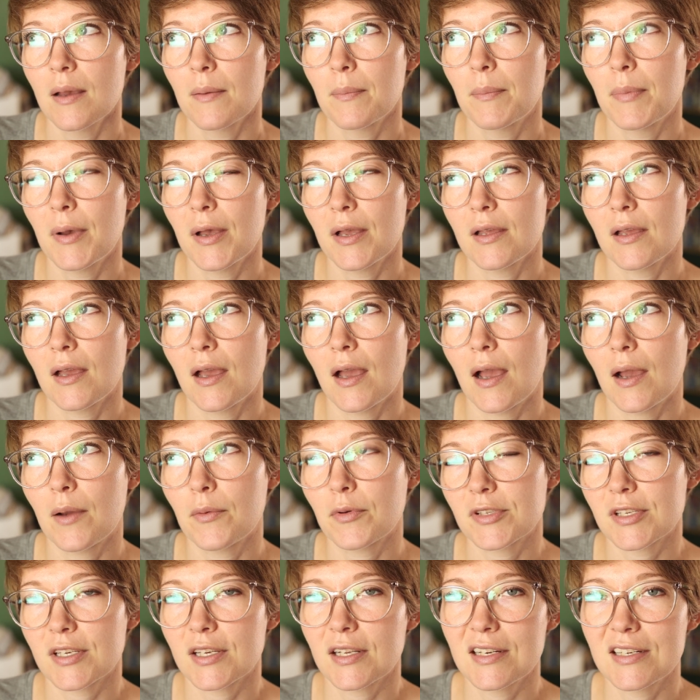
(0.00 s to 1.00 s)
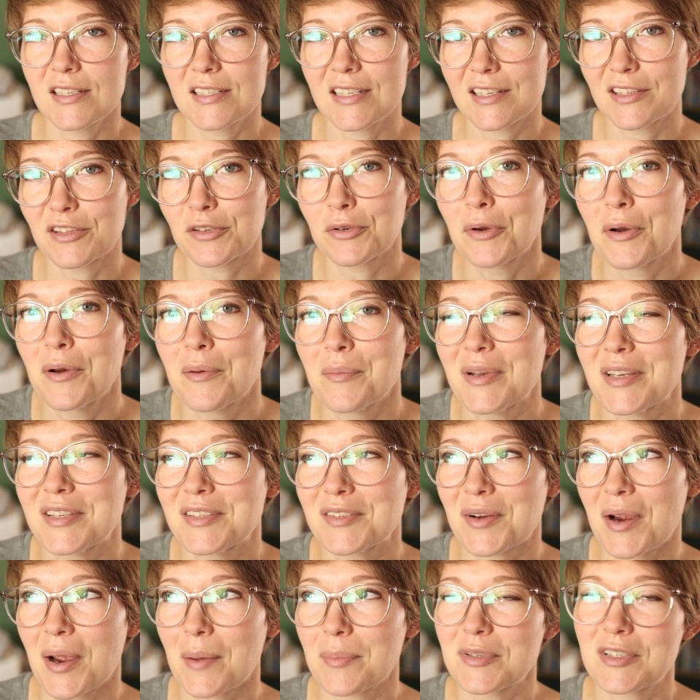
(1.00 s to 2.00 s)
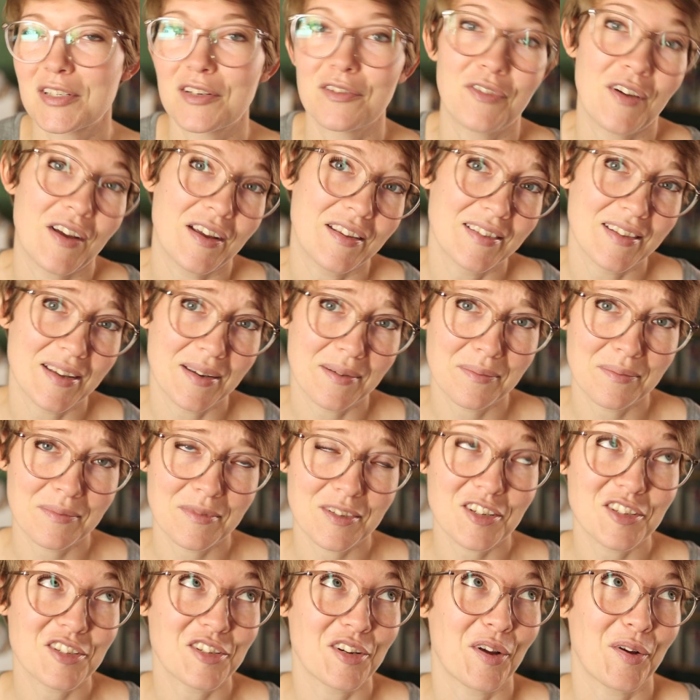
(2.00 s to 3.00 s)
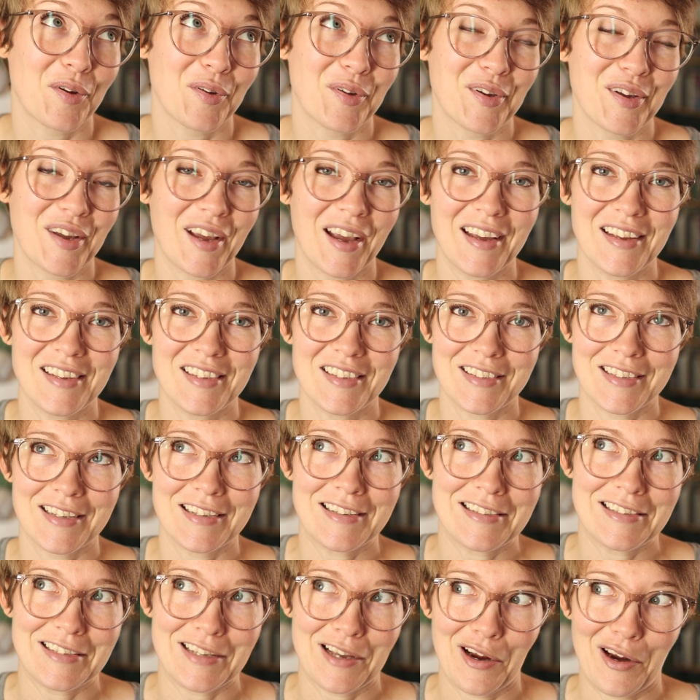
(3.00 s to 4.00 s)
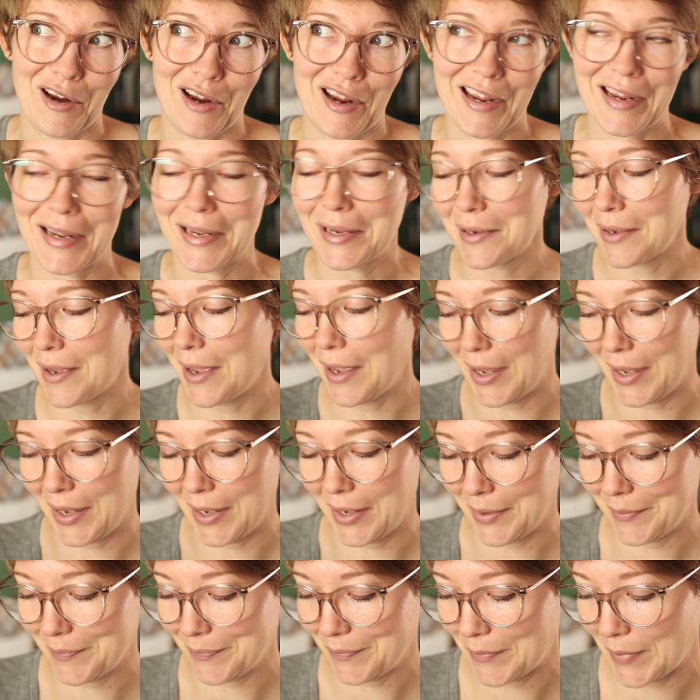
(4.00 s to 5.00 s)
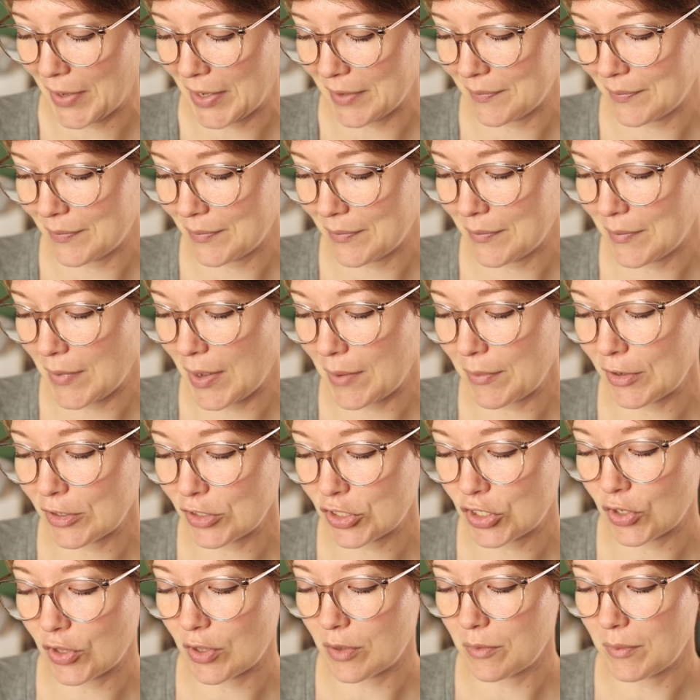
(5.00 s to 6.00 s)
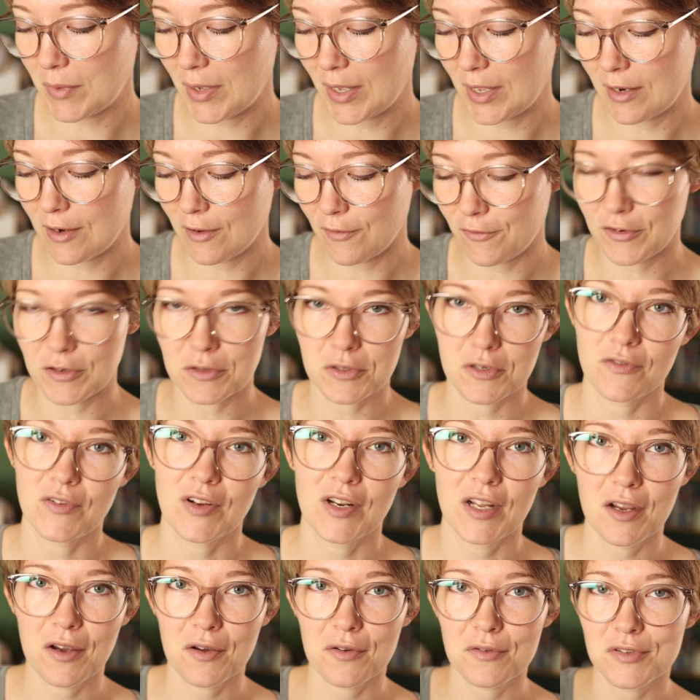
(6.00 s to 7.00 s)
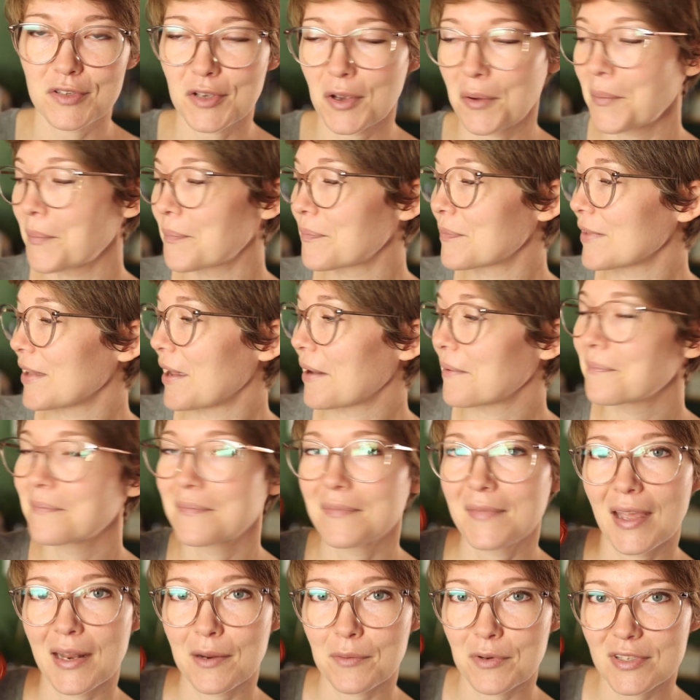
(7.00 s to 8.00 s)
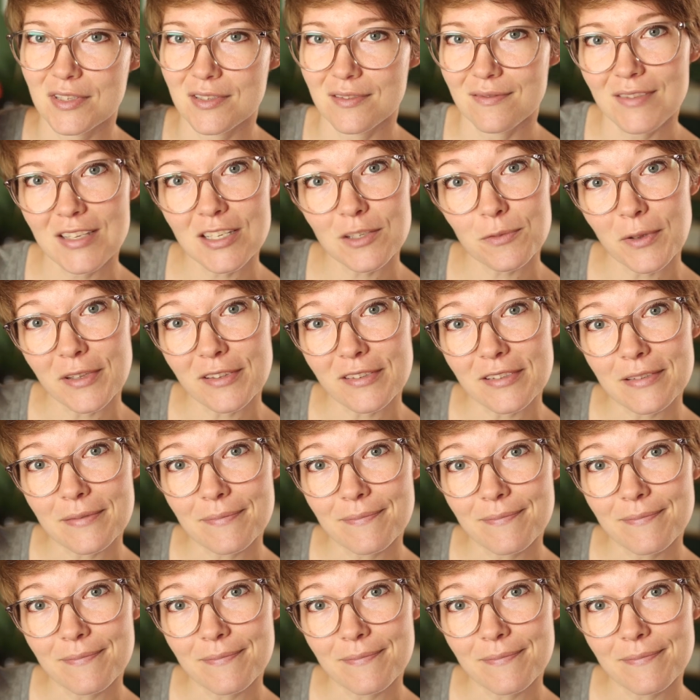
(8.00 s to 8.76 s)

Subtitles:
But I wasn't gonna dig through all my scraps to find them to show you guys. Sorry, but maybe I'll show them in a future video. So yeah. Anyways, these ones.